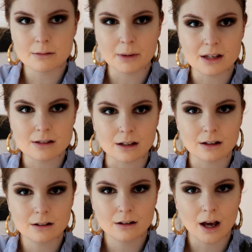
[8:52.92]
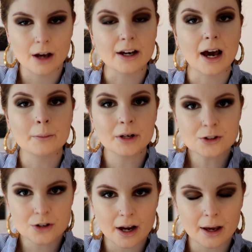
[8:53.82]
It's amazing. Okay, I'm
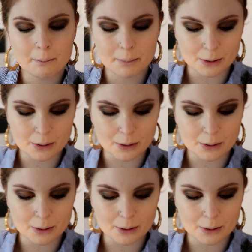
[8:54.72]
gonna try and